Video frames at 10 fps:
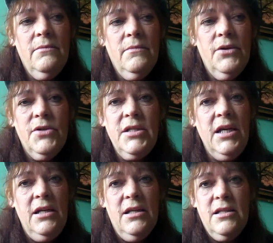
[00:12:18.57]
those
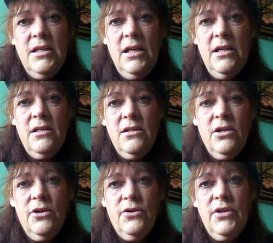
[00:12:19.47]
tendencies to
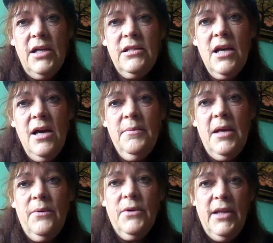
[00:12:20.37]
go to that
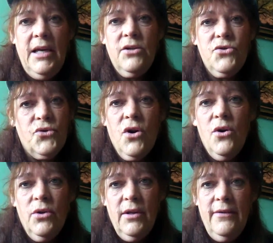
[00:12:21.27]
timeline where they
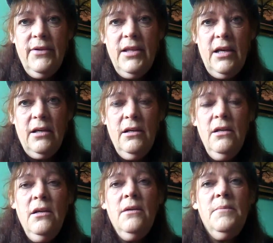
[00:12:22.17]
control everything.
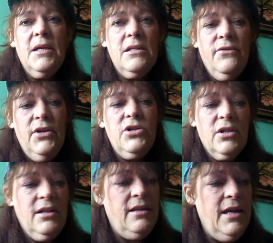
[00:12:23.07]
Because
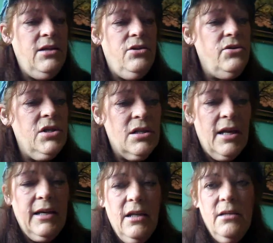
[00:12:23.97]
eventually they do just
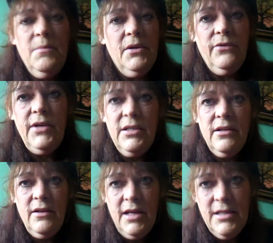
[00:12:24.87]
like in the movies,
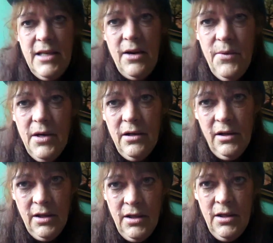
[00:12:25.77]
and they say, well,
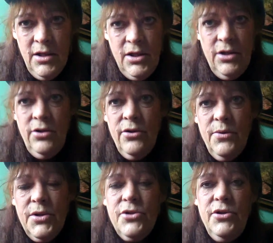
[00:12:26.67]
you don't know
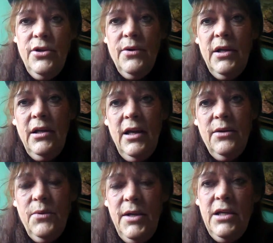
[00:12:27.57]
what you're doing,
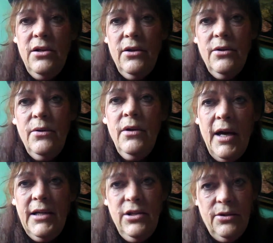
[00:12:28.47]
and we do,
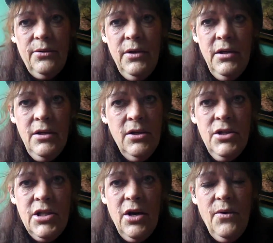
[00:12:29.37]
I do,
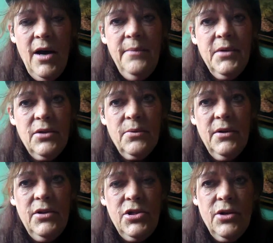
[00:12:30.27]
so I'm going to
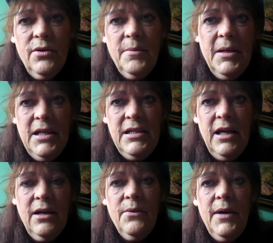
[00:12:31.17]
run the show, and I'm going to
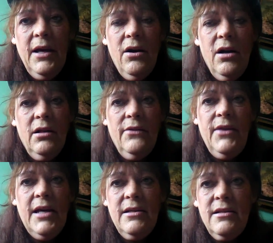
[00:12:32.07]
take away all of
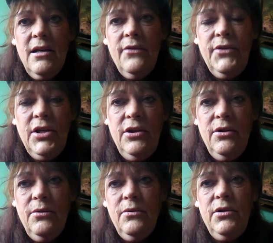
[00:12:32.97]
that stuff that
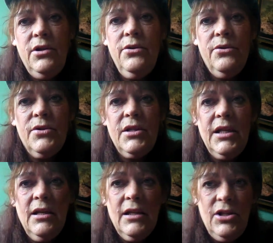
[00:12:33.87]
you use to
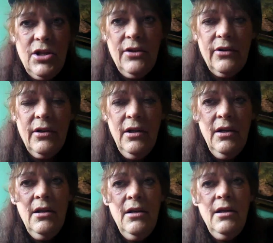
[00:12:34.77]
kill each other.
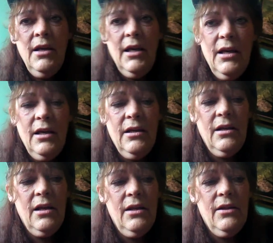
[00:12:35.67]

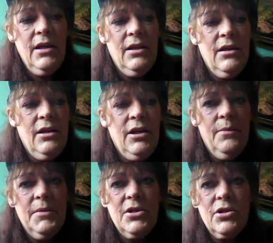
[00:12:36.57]
And then the
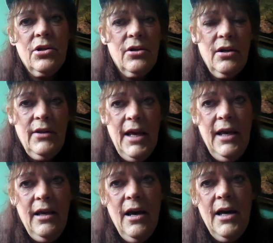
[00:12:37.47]
humans turn on the
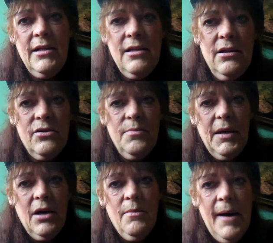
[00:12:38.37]
A Is, and there's a
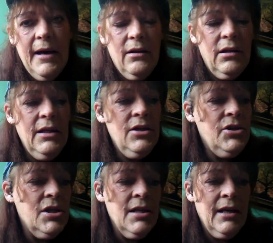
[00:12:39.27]
big old battle.
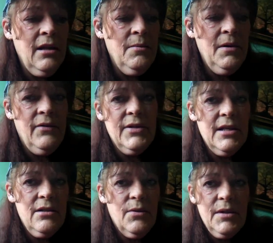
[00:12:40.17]
Just like in the movies,
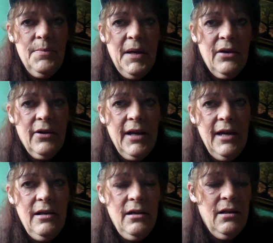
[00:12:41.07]
that's what's been
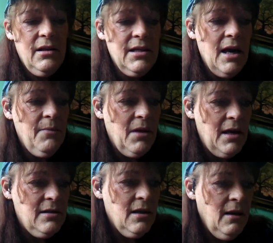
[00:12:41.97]
created in the
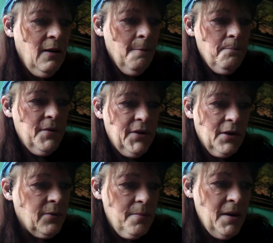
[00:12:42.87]
timelines. But
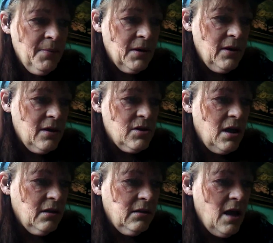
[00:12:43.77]
there, remember, there's
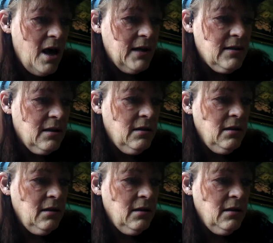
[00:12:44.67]
a lot